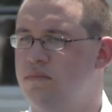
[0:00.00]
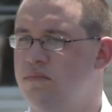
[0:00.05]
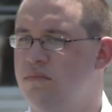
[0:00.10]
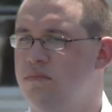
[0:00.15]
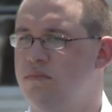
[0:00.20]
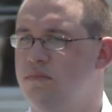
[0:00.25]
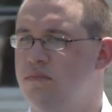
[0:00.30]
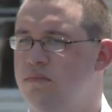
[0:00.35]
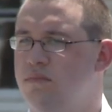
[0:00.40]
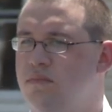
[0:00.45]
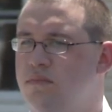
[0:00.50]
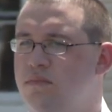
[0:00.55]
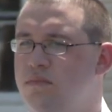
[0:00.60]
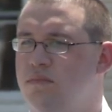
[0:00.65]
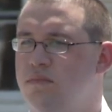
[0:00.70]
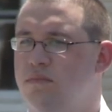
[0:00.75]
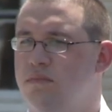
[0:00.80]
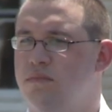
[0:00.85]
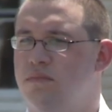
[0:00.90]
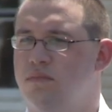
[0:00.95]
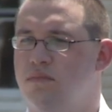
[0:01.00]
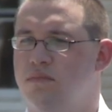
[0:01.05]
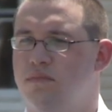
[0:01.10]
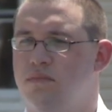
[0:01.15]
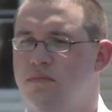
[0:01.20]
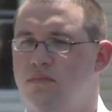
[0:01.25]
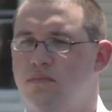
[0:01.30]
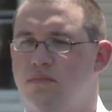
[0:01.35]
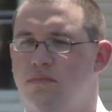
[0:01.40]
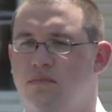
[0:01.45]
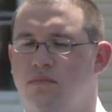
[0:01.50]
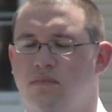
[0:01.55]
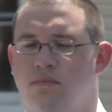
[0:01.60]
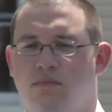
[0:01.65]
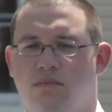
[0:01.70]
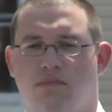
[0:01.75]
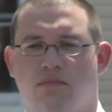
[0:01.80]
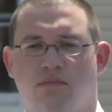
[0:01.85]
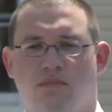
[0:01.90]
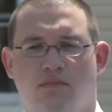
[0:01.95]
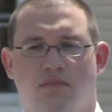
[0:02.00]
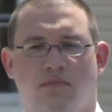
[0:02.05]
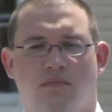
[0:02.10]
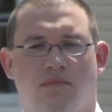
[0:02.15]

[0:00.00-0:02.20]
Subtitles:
No words are spoken by the person on screen.